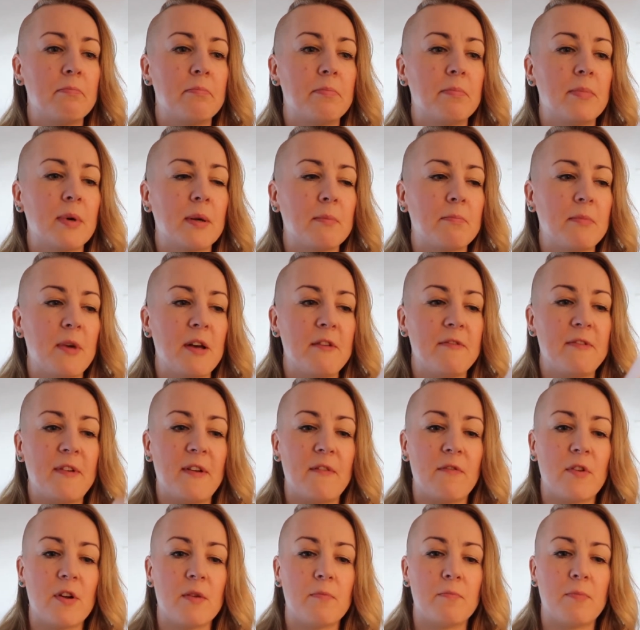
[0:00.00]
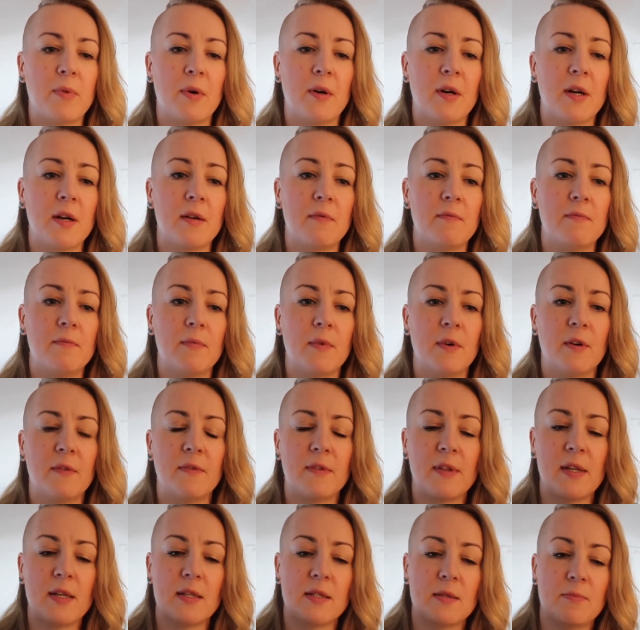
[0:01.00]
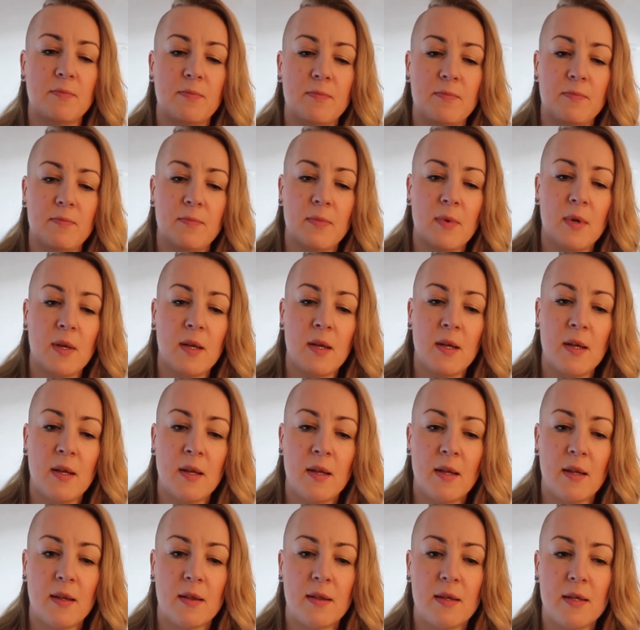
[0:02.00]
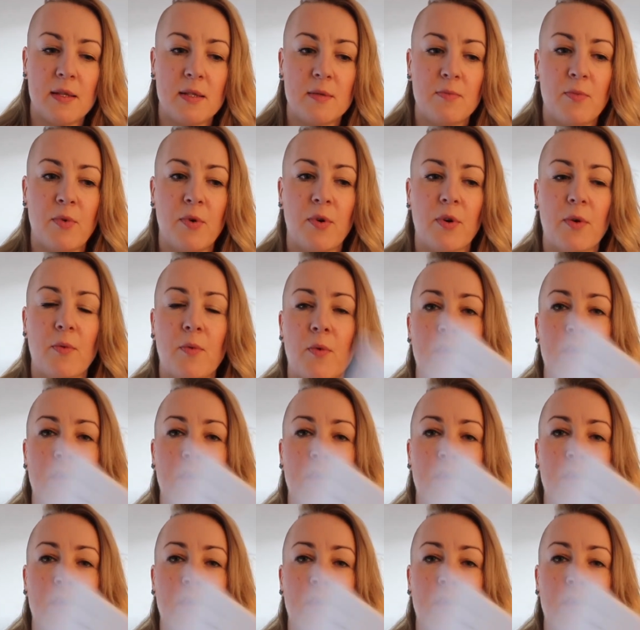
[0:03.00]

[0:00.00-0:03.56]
but my favorite part of this book